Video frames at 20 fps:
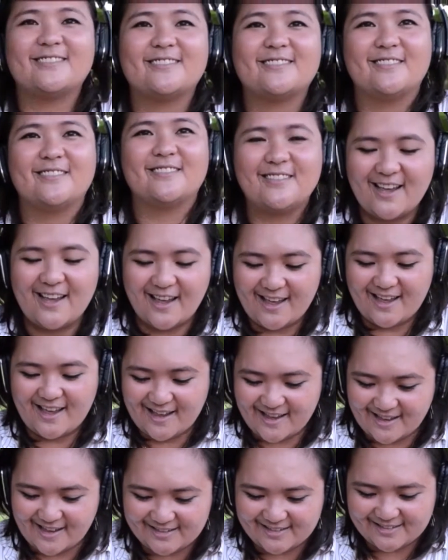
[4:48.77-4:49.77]

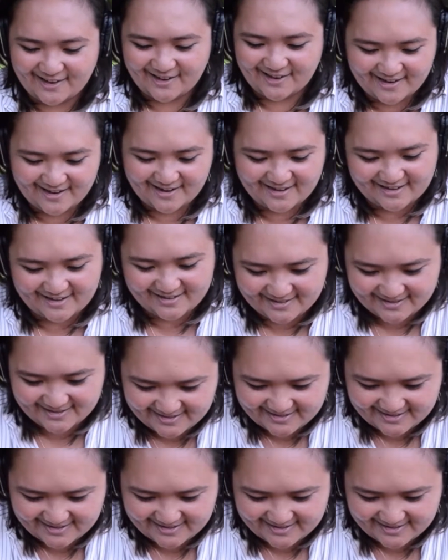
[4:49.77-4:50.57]
Yes, got it.